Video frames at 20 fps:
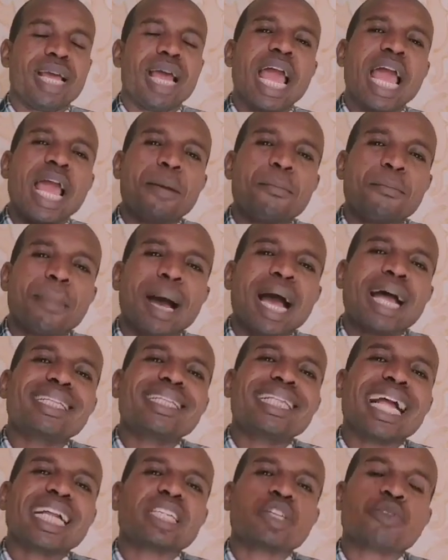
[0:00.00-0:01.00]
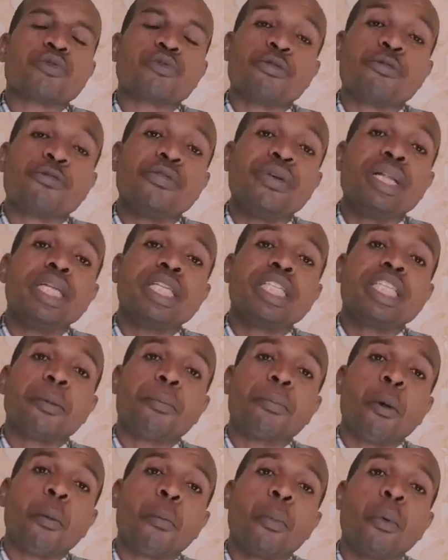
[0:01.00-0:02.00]
A man that is fulfilling
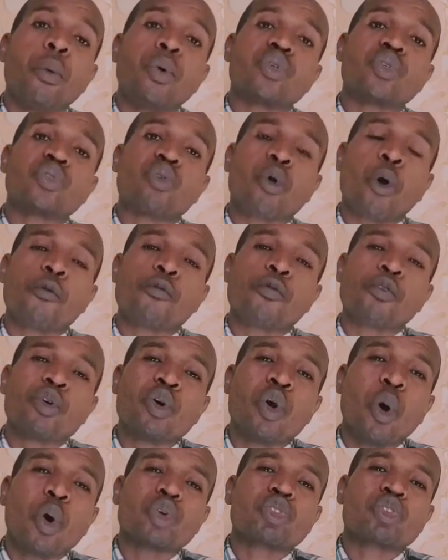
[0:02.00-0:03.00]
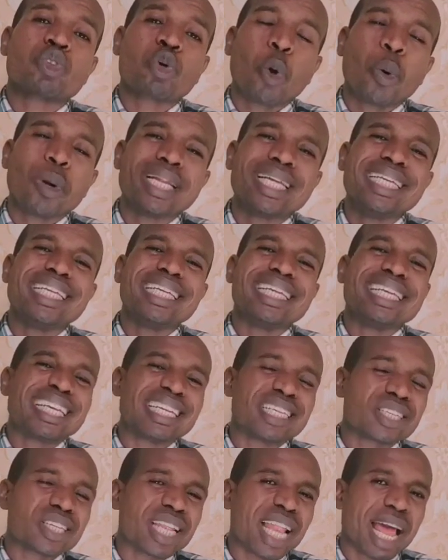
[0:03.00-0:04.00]
the purpose of God's calling in
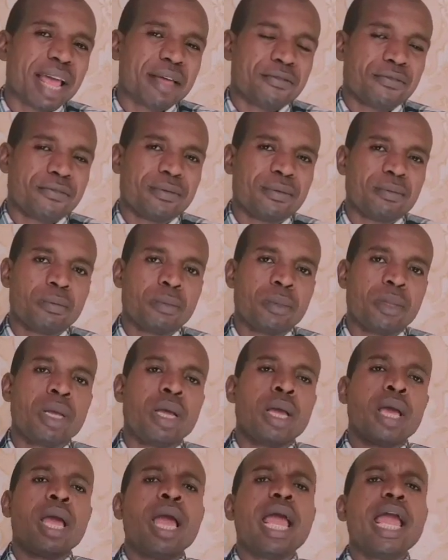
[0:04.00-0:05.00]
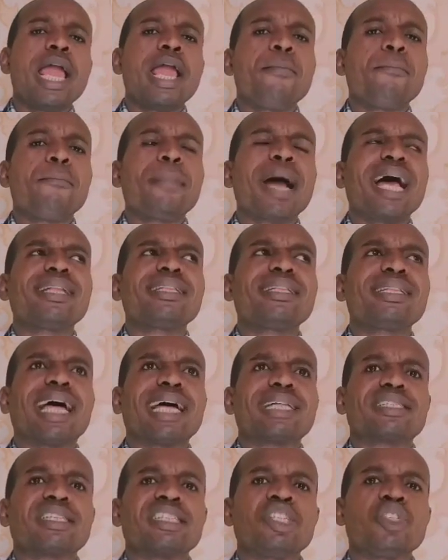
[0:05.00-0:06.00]
his life. A man
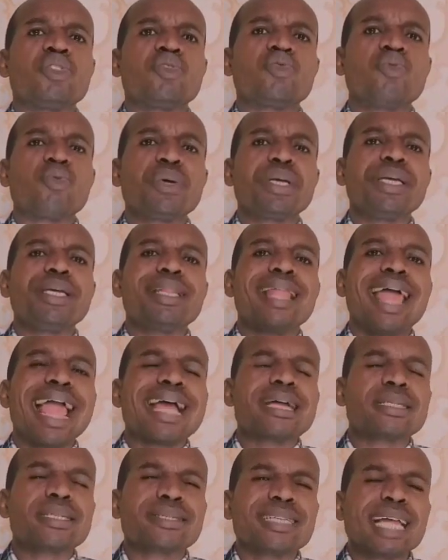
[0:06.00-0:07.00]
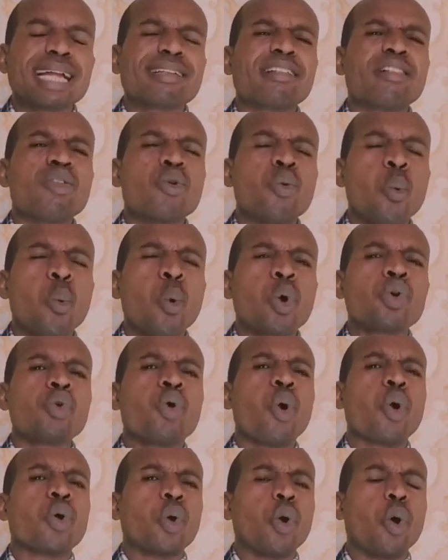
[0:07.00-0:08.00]
that is doing exactly what
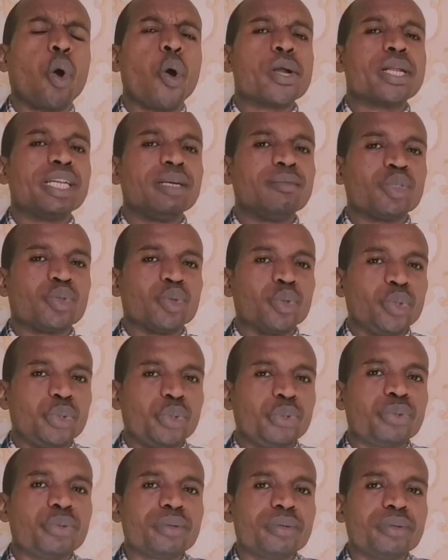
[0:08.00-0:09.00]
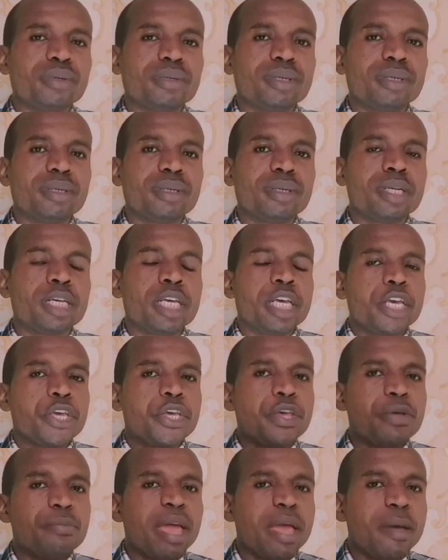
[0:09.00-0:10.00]
God called him to do.
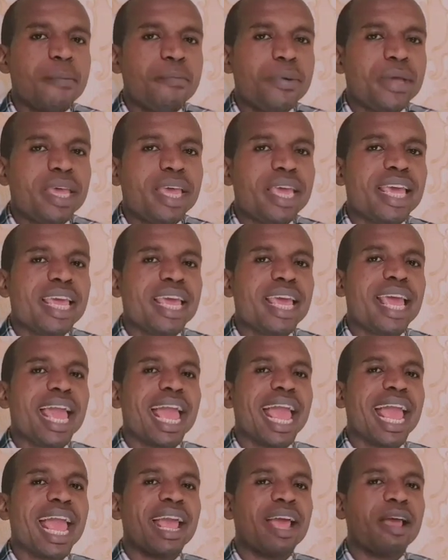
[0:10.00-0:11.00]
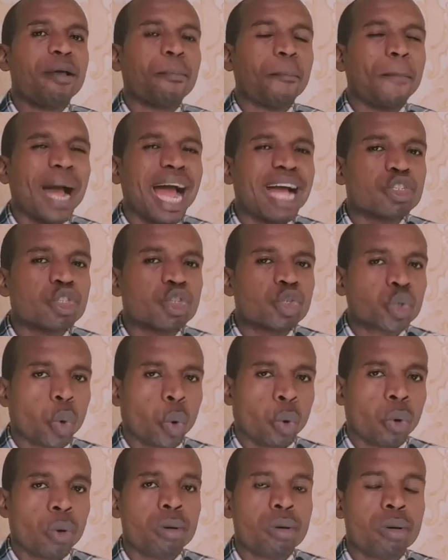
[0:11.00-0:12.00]
He may be a
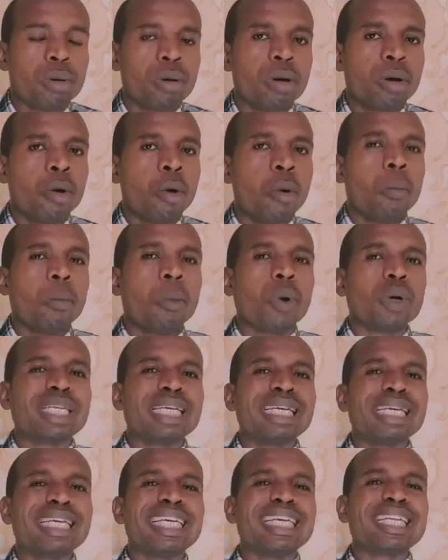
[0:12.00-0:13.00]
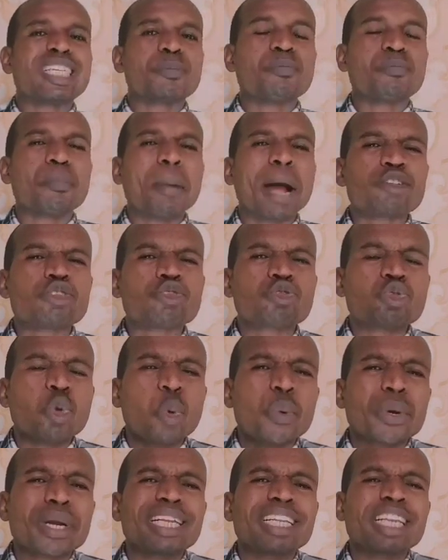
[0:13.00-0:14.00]
pastor, but he is
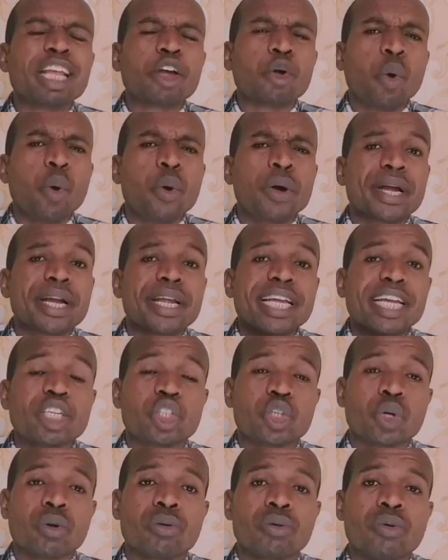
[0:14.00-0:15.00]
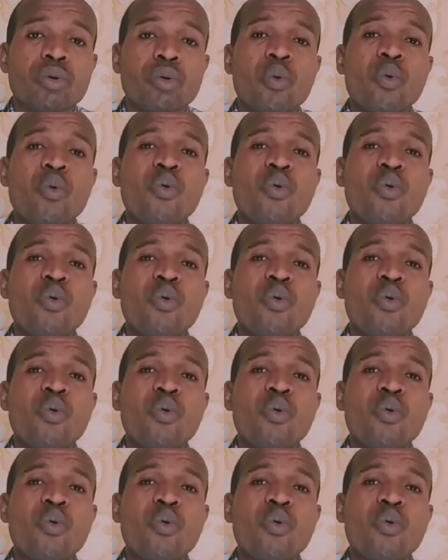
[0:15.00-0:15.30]
pastoring the congregation